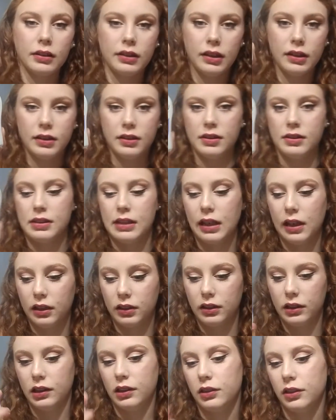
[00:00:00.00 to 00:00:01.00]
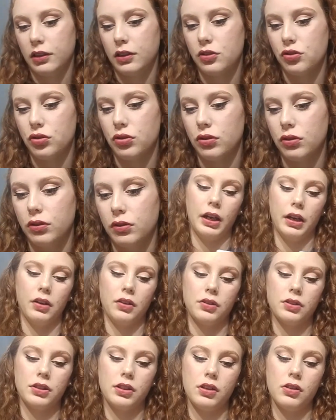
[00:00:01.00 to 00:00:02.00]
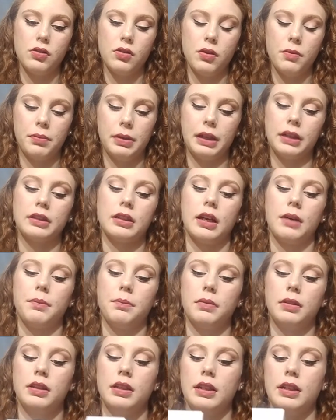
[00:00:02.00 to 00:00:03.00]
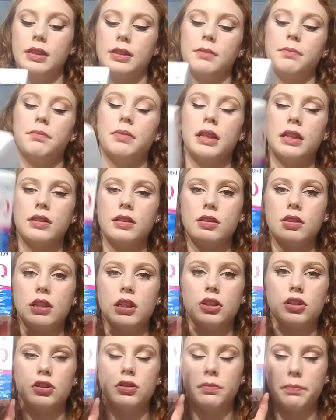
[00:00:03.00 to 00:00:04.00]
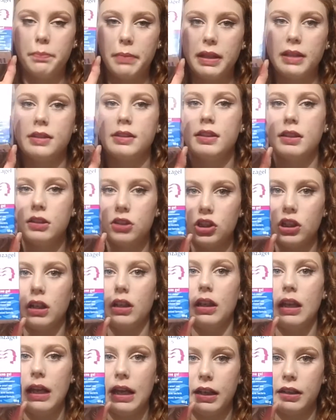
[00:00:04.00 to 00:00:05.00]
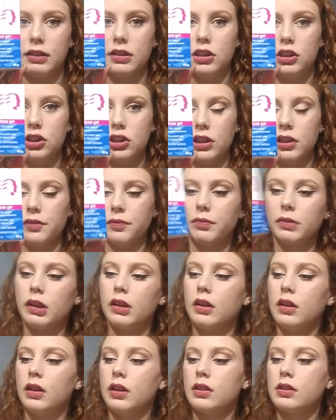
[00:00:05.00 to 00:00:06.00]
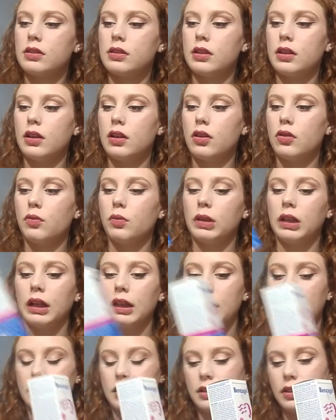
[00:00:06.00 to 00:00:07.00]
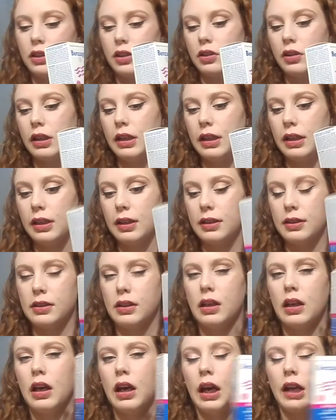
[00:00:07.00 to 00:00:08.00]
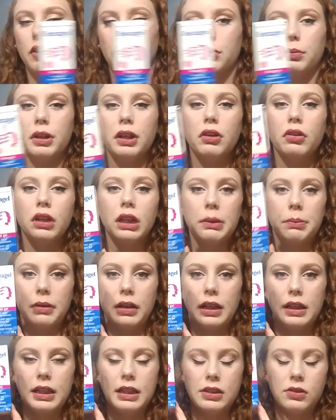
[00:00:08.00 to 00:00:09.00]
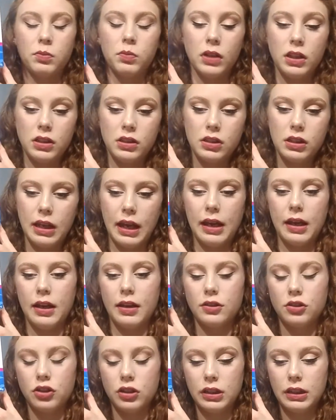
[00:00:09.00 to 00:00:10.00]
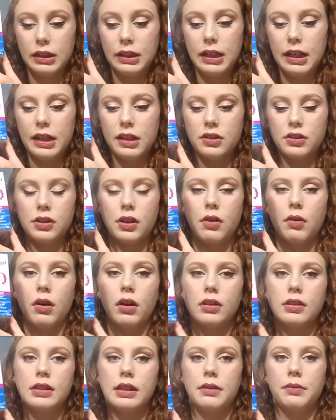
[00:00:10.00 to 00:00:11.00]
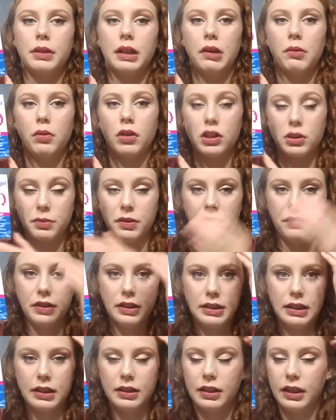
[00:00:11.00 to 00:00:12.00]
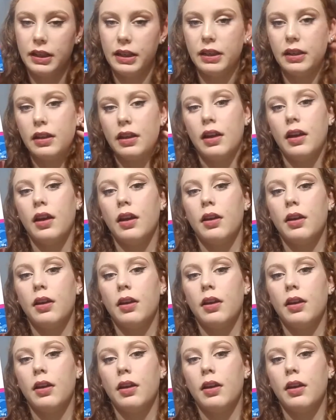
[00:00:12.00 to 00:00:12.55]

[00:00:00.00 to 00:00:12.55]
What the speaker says: get this acne under control. I also picked up this Benzogel Acne Gel. So what I like to do is, I normally only apply this once during the day. So say when I wash my face at night,